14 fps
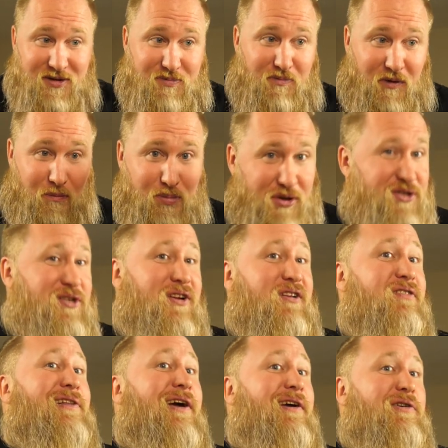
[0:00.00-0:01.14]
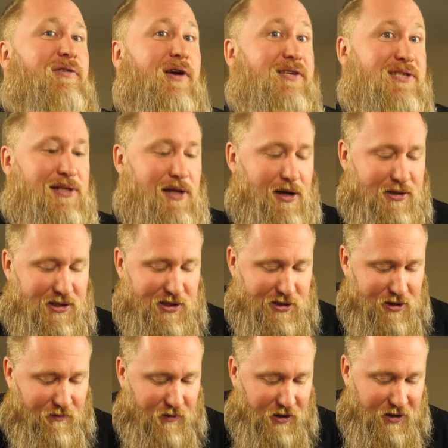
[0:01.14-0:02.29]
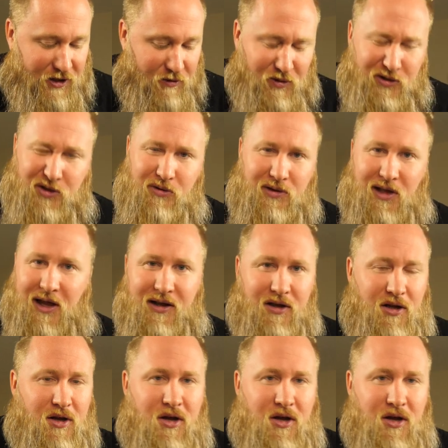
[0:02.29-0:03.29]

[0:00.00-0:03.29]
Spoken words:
from pushing it like crazy clocks and stuff like that. We were doing like